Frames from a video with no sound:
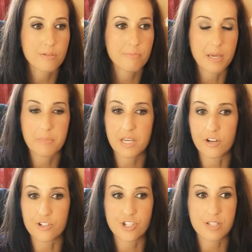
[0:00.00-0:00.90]
Maybe
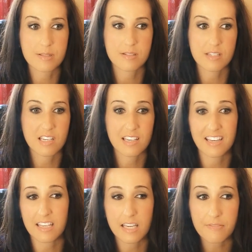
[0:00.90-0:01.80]
you're just,
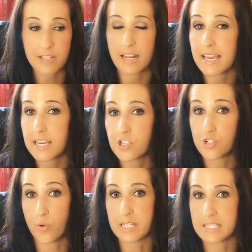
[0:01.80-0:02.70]
even achy
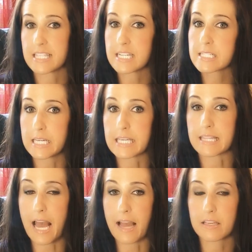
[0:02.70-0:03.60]
joints, things like
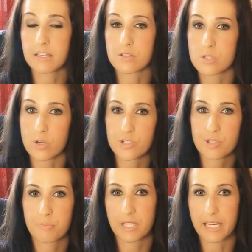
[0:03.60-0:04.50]
that can start
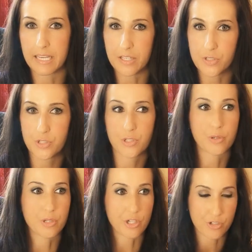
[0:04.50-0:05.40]
to play
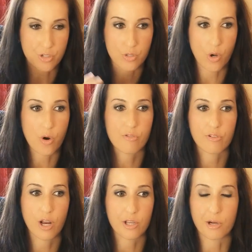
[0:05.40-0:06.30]
into your just
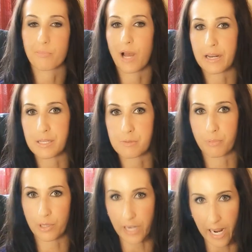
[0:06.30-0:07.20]
overall, your body's
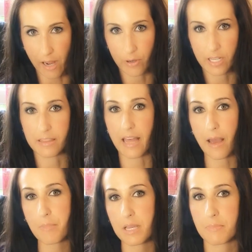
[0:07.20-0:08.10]
burnt out, and
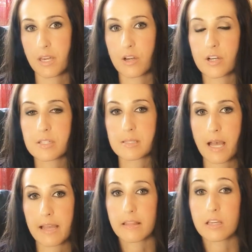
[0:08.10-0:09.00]
that might be a good
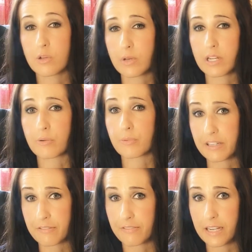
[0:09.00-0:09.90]
sign that you need a
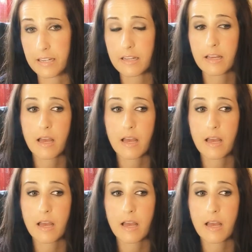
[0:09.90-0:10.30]
refeed.